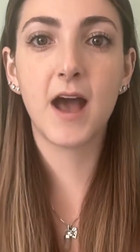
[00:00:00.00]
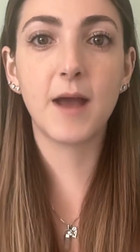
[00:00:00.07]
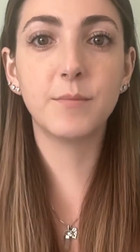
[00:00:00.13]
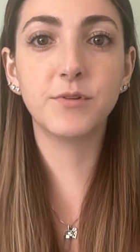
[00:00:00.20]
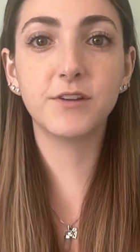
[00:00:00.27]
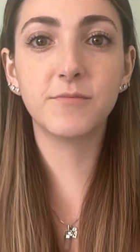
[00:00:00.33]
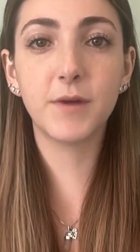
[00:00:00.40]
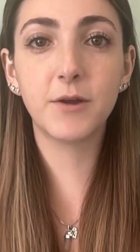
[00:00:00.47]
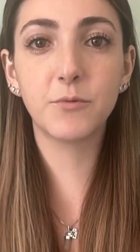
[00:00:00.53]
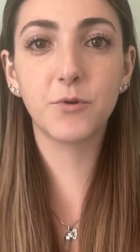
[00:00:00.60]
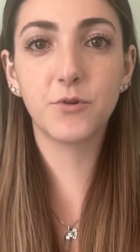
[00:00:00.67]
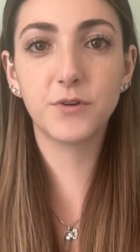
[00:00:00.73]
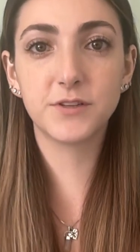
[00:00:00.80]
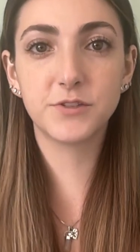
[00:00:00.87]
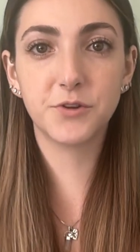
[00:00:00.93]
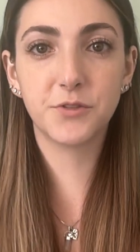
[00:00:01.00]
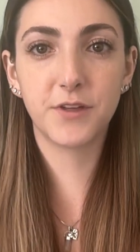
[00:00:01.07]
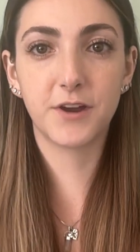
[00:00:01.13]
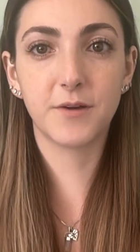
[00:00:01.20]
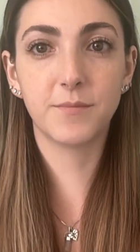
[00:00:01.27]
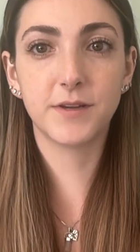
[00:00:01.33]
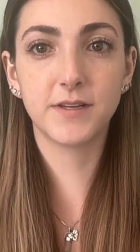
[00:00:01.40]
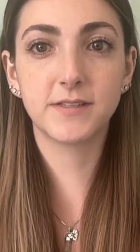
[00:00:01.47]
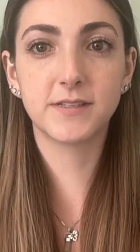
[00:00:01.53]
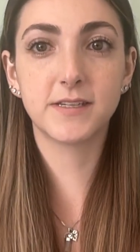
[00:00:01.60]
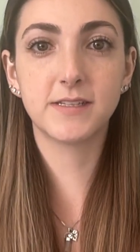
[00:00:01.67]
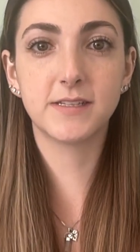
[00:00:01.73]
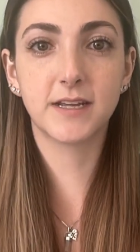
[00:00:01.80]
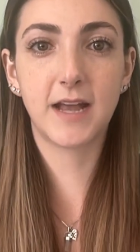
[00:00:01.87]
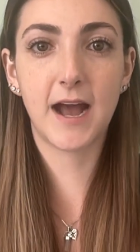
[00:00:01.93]
I believe my role as your therapist
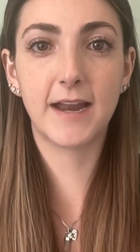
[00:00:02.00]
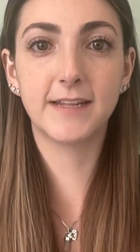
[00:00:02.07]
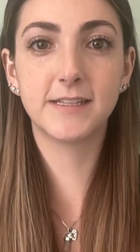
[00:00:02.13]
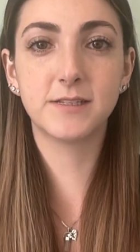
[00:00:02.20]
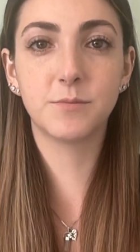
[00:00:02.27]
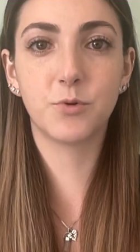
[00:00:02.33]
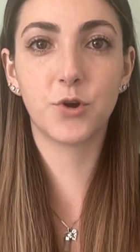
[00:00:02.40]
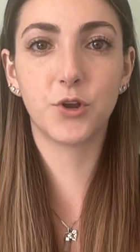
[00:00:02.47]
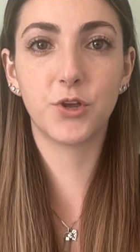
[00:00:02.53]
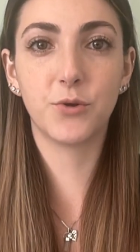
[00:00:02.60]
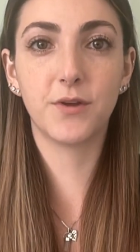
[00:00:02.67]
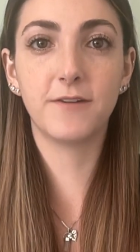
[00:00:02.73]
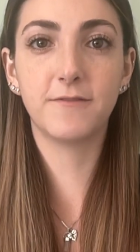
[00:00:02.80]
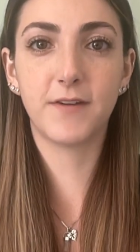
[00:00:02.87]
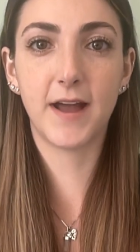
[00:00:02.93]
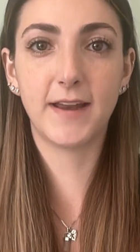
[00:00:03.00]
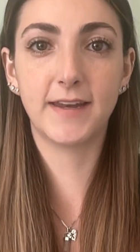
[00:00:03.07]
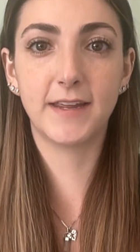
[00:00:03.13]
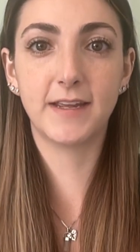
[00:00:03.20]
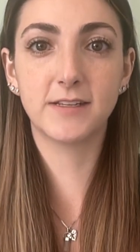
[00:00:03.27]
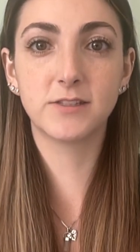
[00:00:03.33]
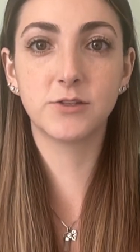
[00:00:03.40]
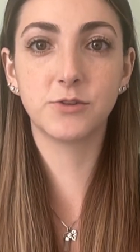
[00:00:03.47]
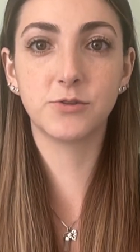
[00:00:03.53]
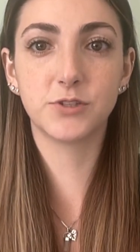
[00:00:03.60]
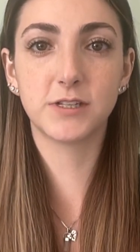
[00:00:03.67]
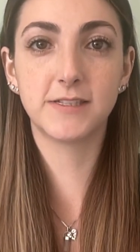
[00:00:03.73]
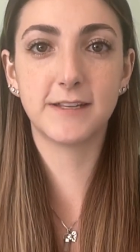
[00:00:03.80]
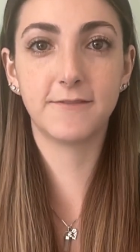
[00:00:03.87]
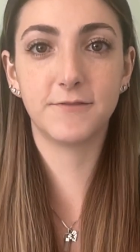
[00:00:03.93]
is to guide and support you in finding
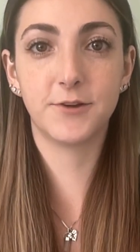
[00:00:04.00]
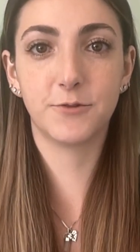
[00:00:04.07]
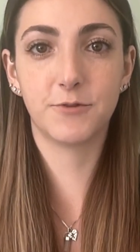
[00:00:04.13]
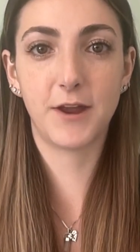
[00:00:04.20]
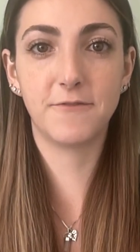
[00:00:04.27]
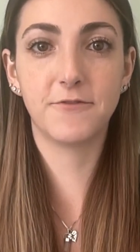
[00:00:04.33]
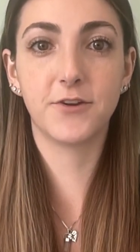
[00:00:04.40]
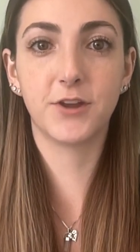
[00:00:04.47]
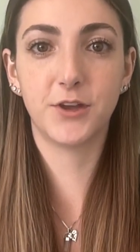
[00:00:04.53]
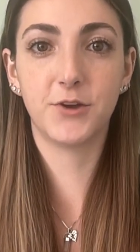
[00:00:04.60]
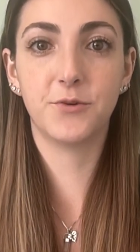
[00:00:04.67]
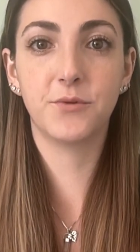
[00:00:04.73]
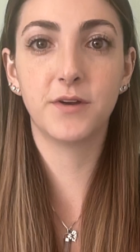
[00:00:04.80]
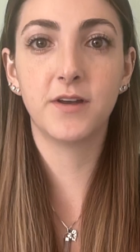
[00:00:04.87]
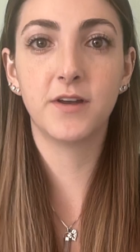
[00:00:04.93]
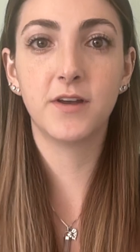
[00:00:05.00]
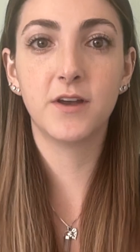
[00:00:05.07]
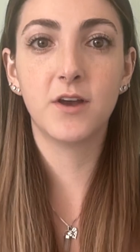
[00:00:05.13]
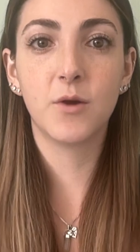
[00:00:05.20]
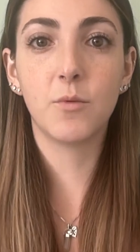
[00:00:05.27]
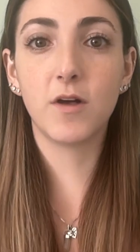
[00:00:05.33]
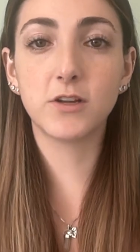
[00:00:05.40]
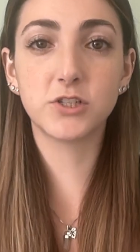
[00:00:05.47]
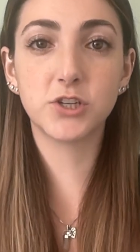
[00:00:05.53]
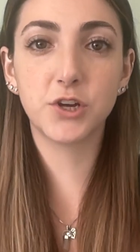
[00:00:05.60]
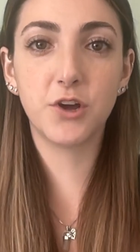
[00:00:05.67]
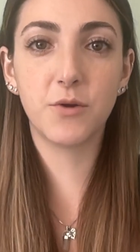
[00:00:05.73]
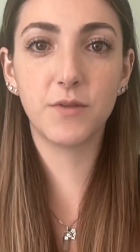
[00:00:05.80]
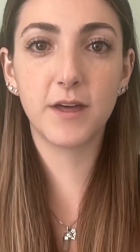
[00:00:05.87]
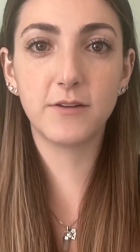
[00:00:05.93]
solutions that feel right for you. While it should
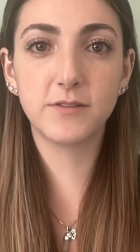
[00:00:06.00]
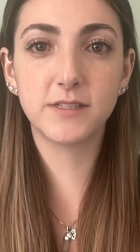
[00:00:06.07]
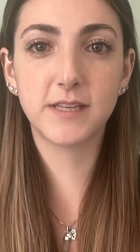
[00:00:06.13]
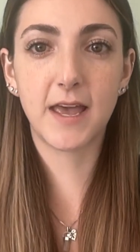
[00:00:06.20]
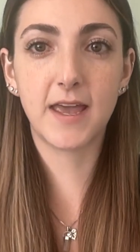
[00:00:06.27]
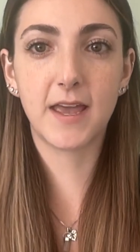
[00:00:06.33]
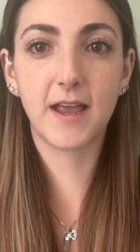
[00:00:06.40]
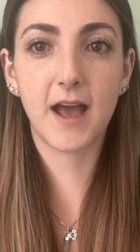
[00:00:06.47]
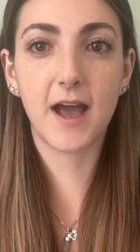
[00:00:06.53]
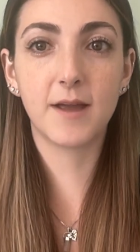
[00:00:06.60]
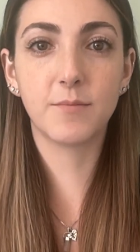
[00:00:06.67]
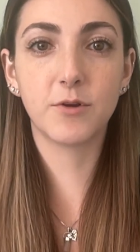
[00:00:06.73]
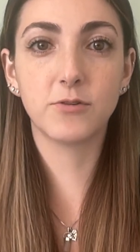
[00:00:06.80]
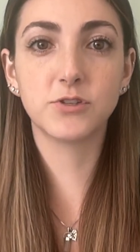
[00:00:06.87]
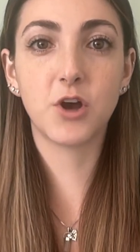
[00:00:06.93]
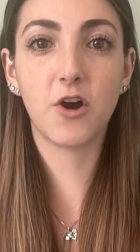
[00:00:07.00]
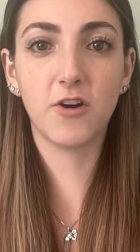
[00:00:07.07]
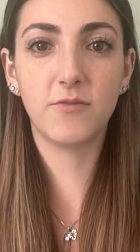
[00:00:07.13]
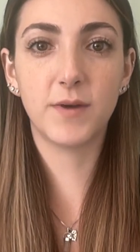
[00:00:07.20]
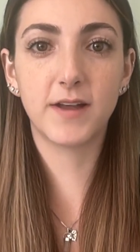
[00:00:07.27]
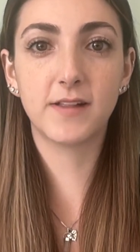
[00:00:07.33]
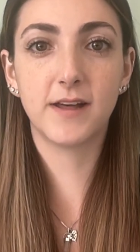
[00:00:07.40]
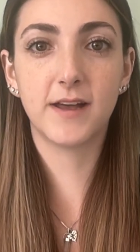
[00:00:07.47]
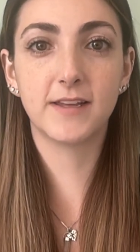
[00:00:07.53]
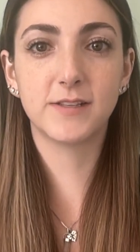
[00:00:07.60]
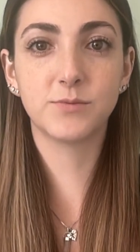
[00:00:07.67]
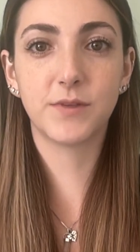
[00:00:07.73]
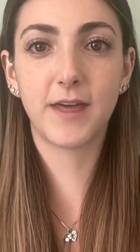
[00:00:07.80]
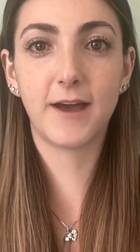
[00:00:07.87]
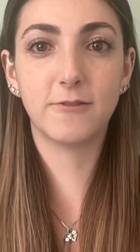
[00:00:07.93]
go without saying, I approach all my clients
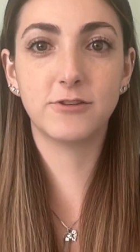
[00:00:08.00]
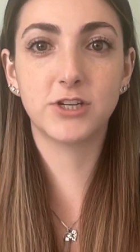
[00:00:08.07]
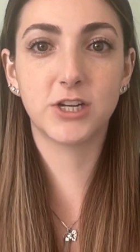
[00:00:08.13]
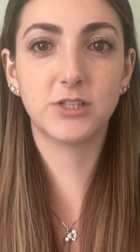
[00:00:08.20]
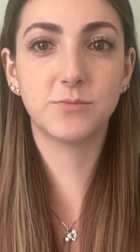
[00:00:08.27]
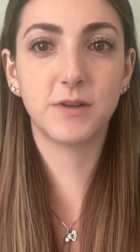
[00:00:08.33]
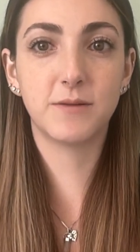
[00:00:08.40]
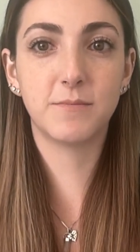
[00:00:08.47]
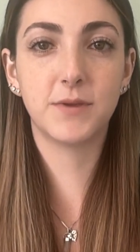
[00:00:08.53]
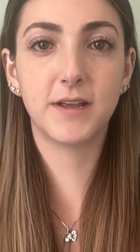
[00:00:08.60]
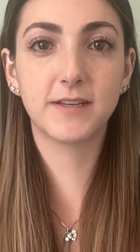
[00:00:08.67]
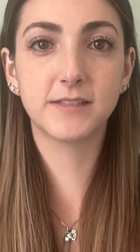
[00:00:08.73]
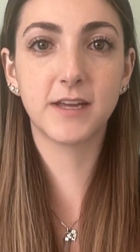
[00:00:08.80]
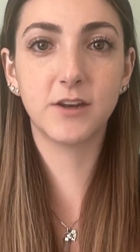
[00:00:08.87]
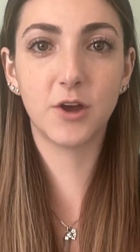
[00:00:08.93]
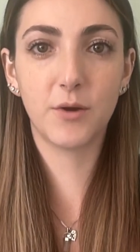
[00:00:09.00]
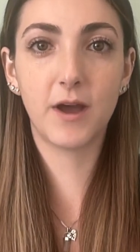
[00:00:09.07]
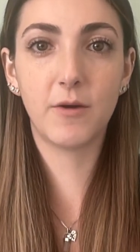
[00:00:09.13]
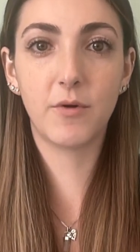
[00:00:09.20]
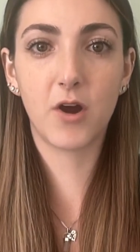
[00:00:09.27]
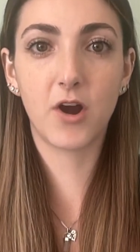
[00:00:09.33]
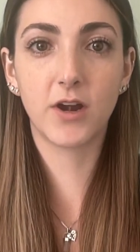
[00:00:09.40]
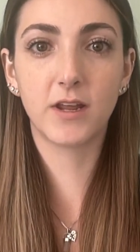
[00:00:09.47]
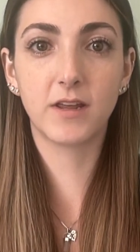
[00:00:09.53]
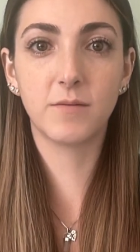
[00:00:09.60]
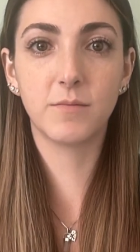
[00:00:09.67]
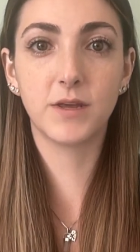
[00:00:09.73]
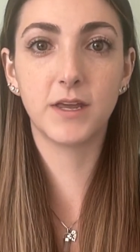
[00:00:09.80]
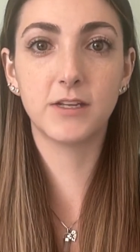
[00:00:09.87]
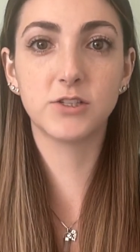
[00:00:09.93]
without judgment because I know how hard it can
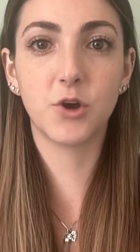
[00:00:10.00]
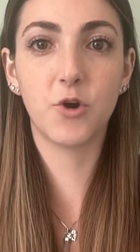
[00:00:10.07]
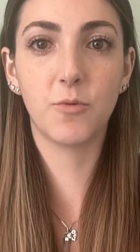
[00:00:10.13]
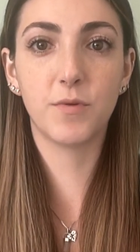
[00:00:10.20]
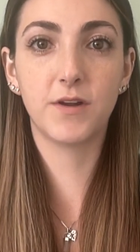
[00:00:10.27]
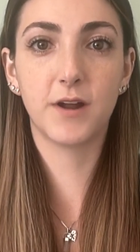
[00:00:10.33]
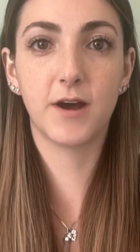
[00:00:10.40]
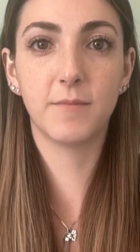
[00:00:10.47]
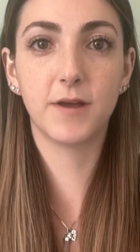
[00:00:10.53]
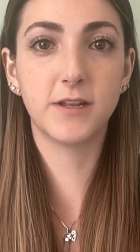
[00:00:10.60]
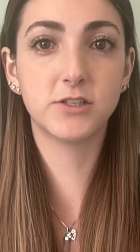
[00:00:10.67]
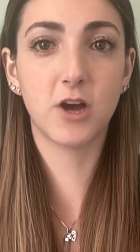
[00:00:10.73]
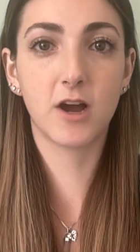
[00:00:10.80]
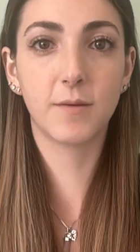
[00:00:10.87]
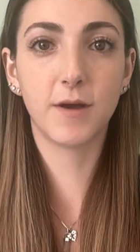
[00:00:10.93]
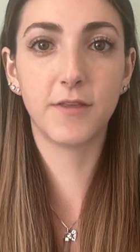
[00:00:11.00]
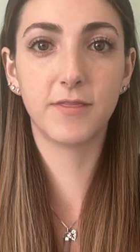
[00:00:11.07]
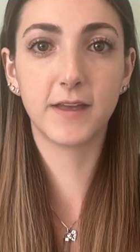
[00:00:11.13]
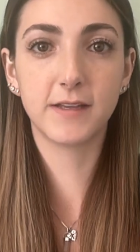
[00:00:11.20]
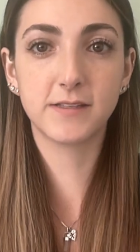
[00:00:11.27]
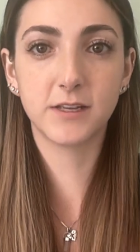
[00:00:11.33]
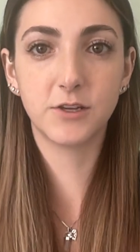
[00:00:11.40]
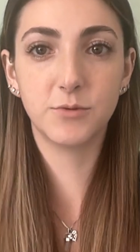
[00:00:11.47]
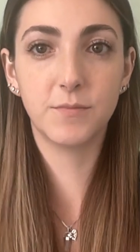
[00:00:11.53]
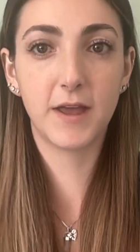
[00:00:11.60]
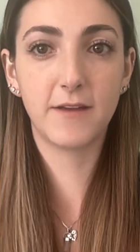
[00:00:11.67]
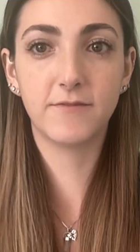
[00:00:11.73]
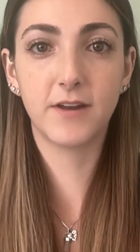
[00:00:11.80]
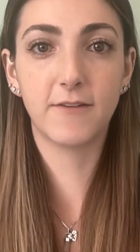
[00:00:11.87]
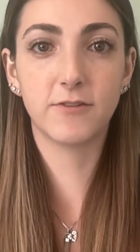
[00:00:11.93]
be to open up and talk about things that you may
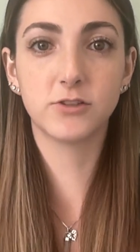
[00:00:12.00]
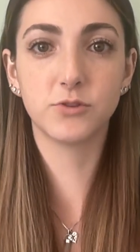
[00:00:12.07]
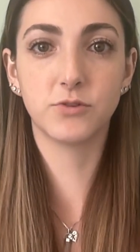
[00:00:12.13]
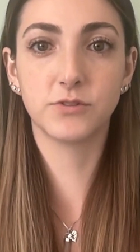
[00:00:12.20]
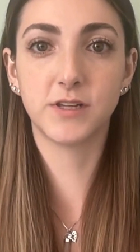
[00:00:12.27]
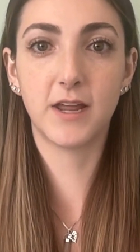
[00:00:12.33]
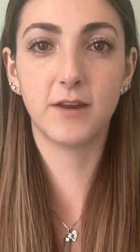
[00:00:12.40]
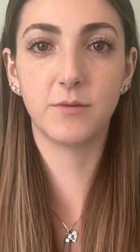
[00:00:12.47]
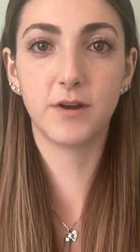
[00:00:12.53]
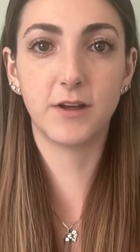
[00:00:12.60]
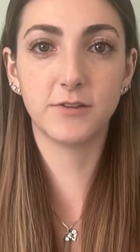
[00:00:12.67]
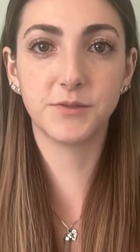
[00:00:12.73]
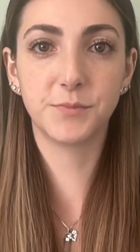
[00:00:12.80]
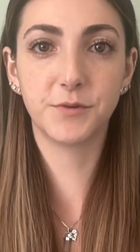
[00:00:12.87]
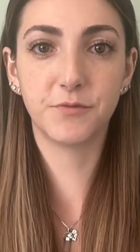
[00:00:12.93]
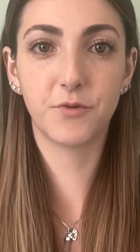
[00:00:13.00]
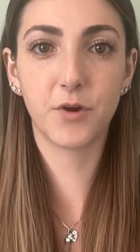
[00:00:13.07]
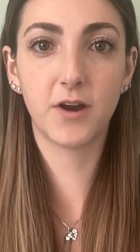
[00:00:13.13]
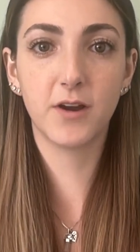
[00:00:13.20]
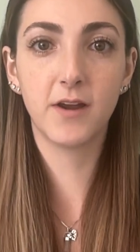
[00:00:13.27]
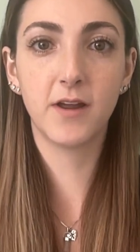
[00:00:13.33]
have never told anyone else before.